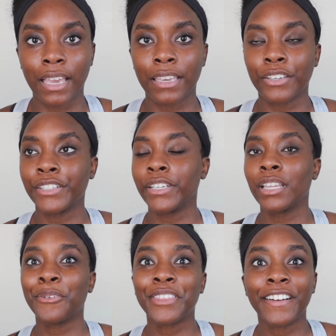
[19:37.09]
Like, you're
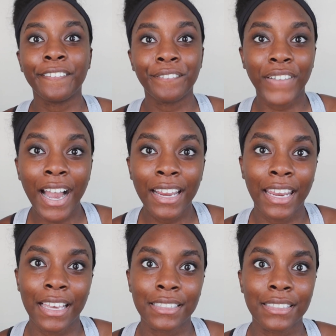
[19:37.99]
dealing with your
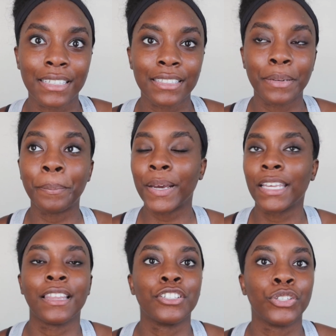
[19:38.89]
finances and
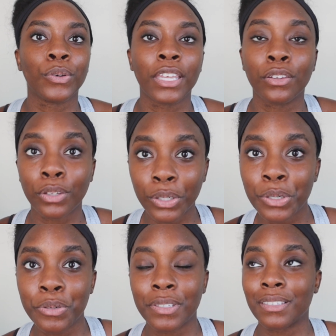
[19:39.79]
money that you can
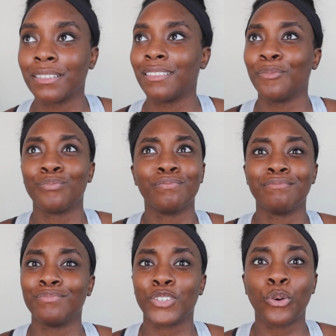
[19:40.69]
lose
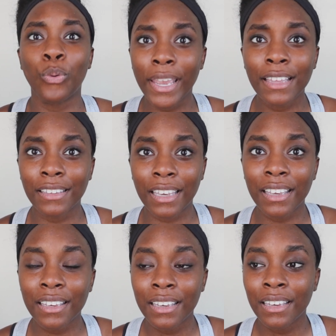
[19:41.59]
quickly.